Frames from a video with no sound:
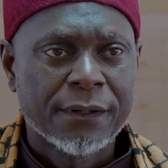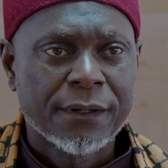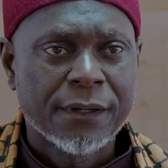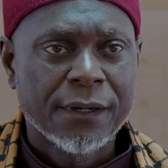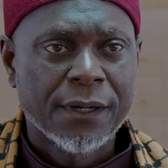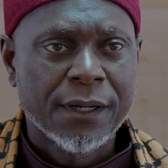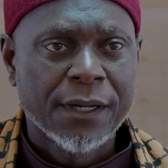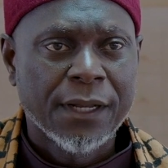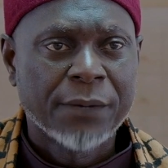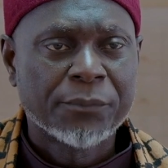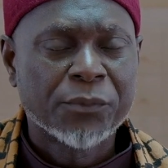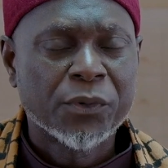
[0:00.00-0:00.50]

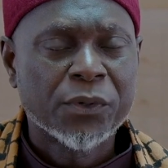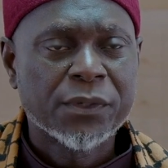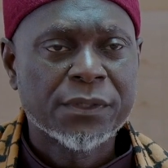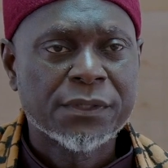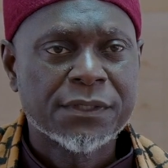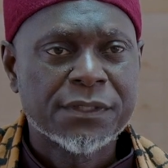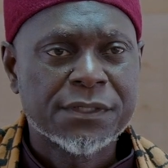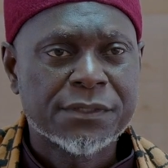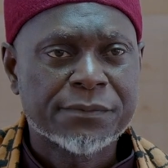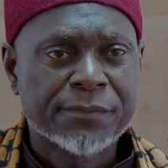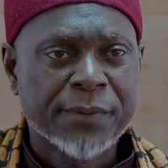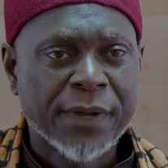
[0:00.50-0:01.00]
And among
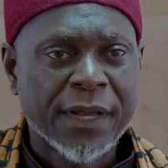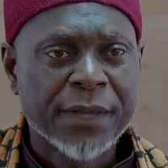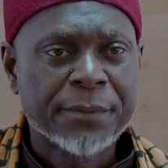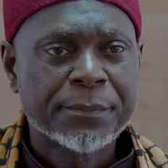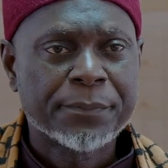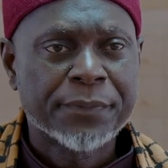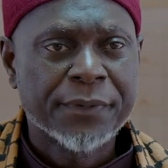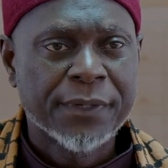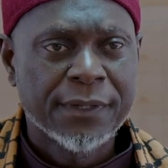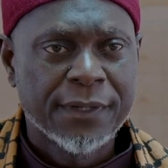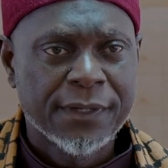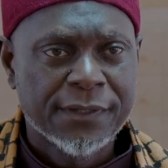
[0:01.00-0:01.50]
these five
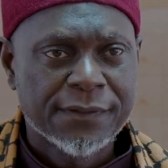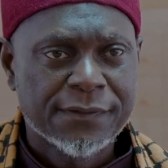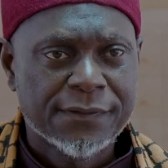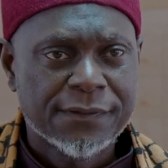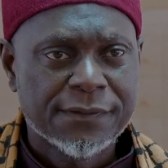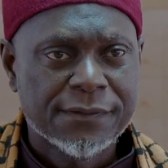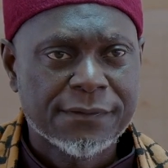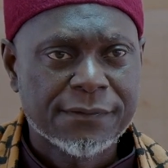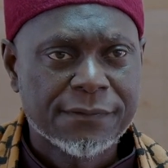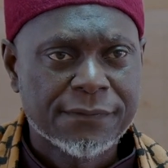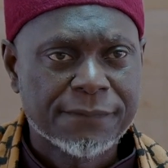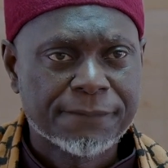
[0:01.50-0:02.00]

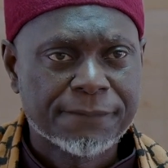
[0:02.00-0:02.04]
pillars,